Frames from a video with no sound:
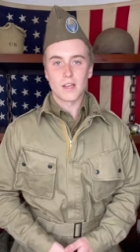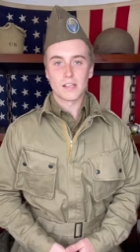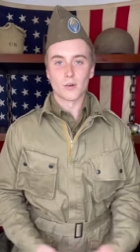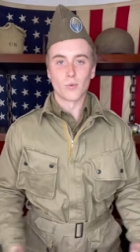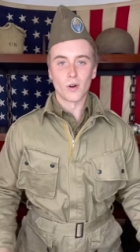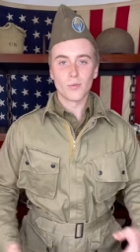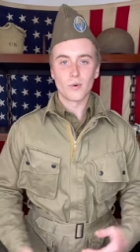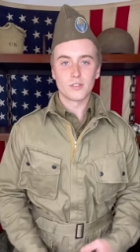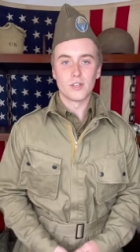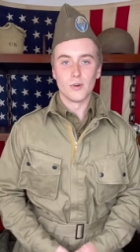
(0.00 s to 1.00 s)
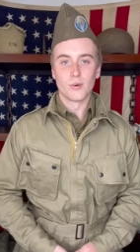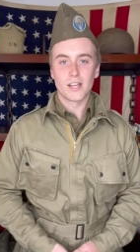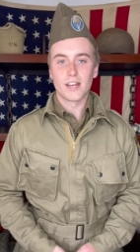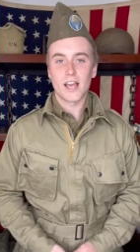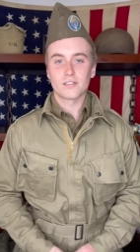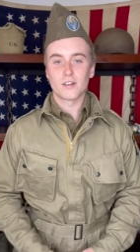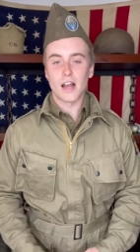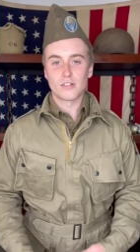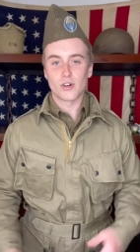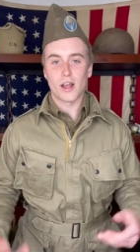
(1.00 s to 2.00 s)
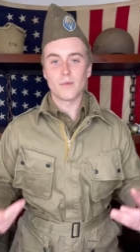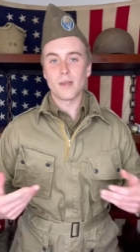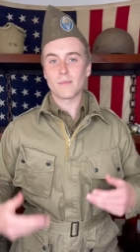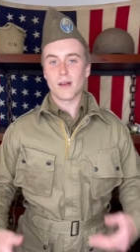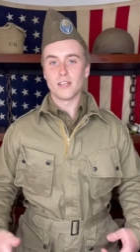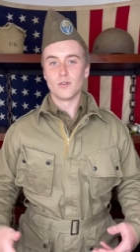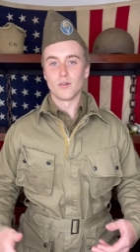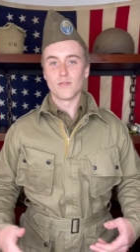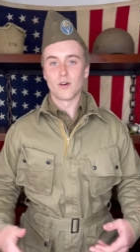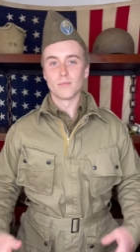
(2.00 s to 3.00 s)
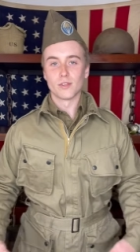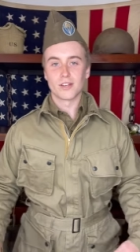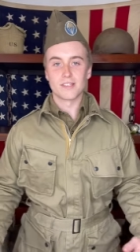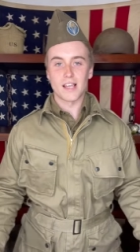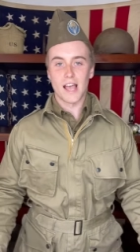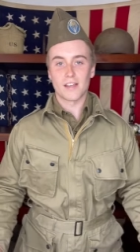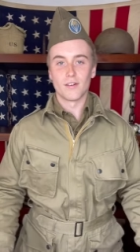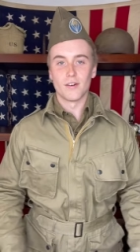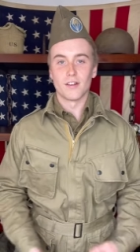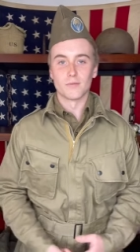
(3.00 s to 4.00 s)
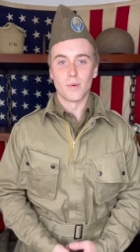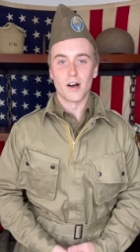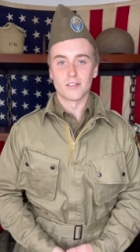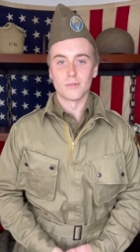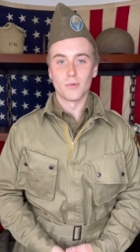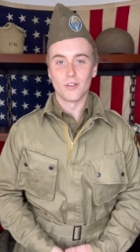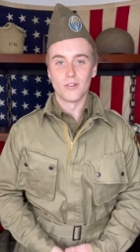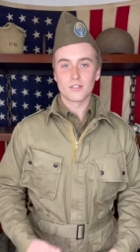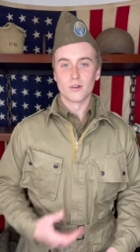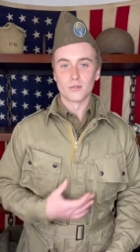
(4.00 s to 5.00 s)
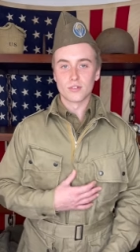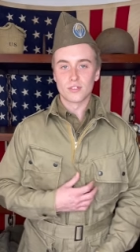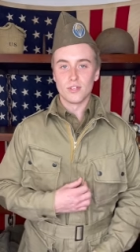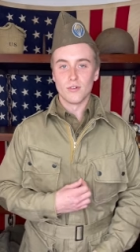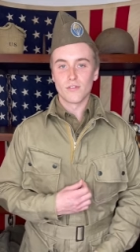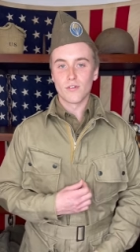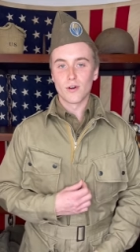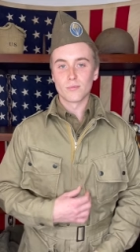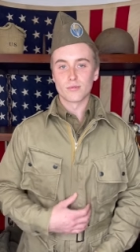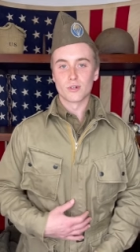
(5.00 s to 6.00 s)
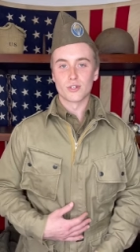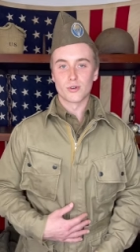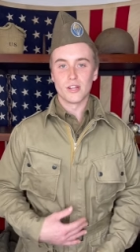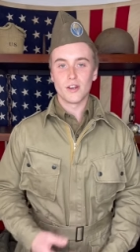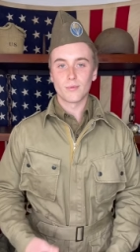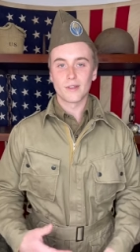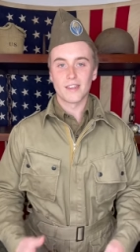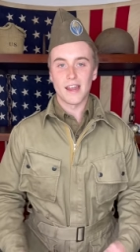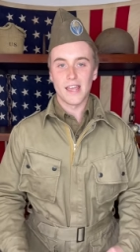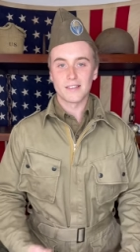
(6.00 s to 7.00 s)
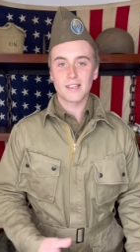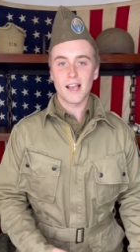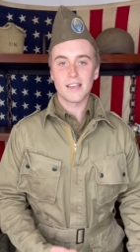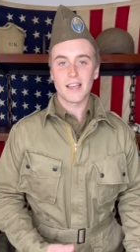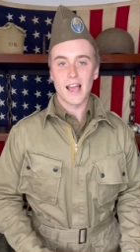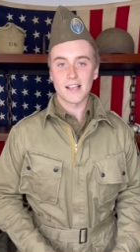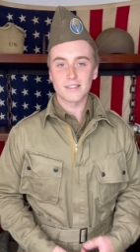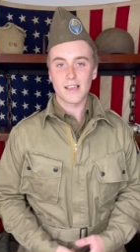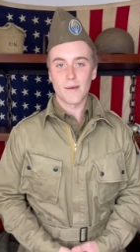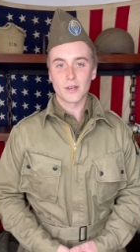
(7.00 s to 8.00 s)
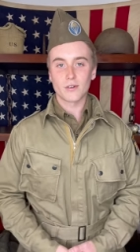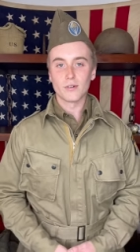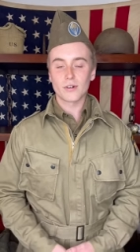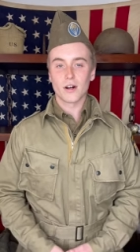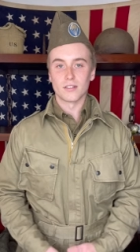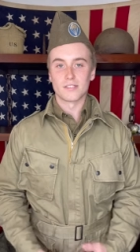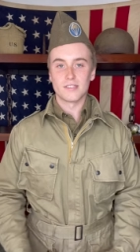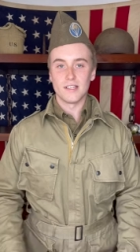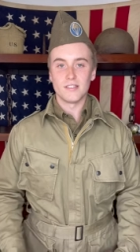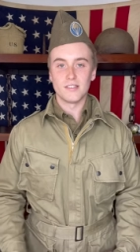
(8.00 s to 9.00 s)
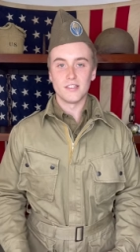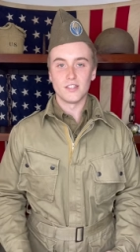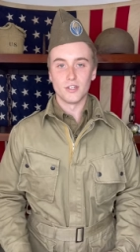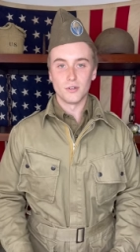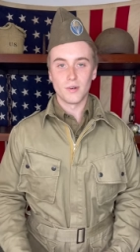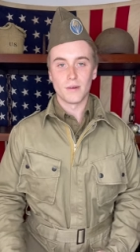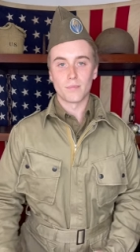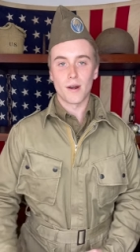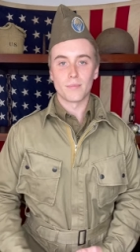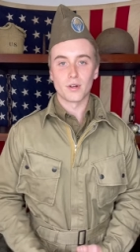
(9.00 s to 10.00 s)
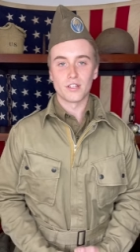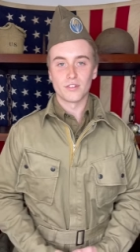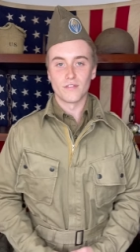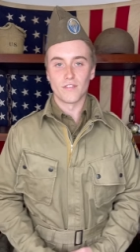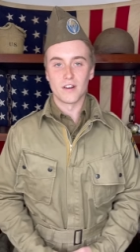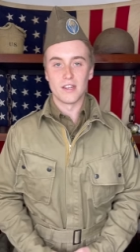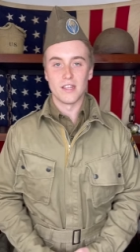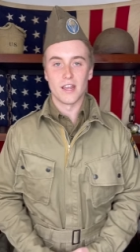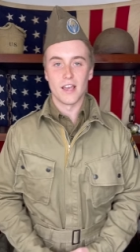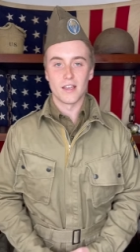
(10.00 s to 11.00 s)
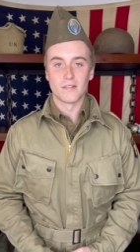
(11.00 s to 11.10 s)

As a World War II reenactor, I try to make my uniform look as accurate as possible. Soldiers' uniforms were treated with an anti-gas chemical called CC2 in preparation for D-Day.